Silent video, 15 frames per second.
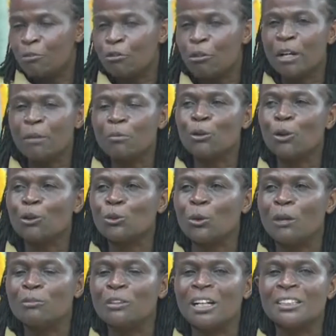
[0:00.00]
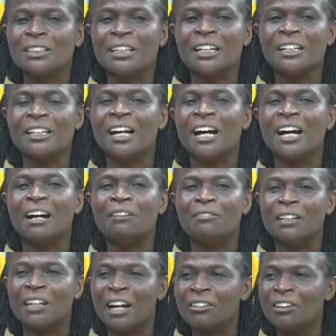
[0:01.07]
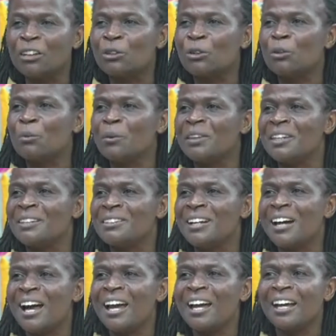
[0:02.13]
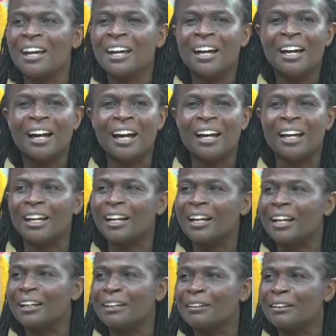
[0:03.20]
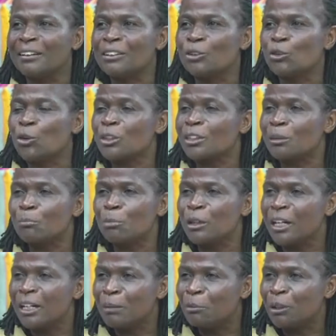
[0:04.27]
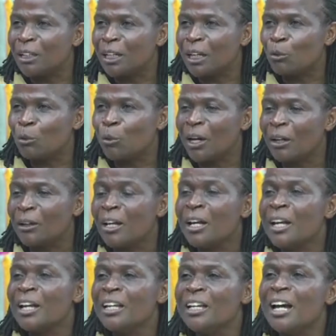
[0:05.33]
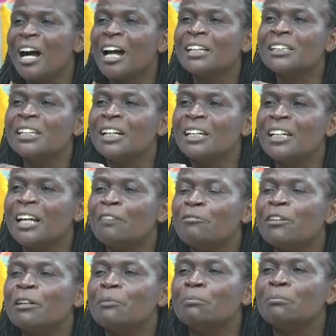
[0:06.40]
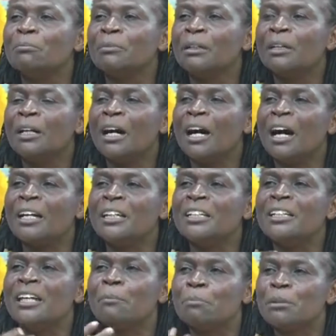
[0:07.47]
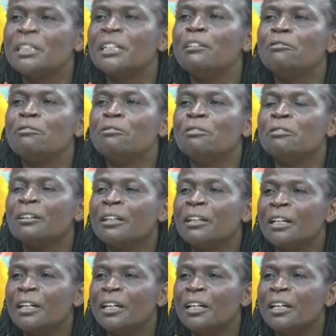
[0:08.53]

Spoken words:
For him not to have just said, I have nothing to do with this guy, he's not somebody anybody can work, he actually gave him a redemptive